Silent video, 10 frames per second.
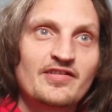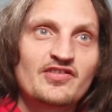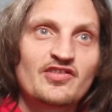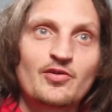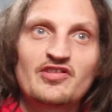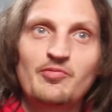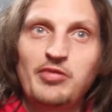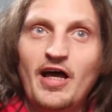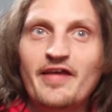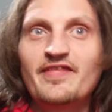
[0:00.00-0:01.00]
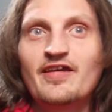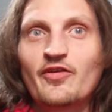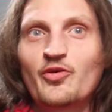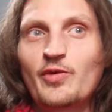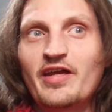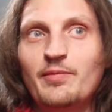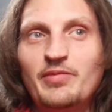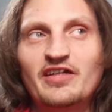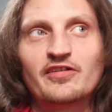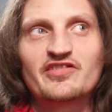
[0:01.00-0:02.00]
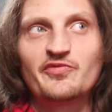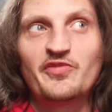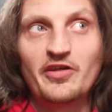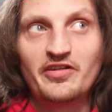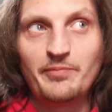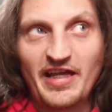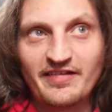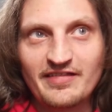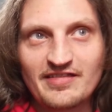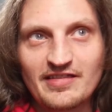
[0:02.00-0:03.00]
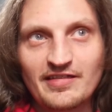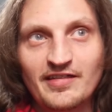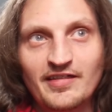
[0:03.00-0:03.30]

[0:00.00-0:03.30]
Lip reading: so it's applied the other way because of the dependency.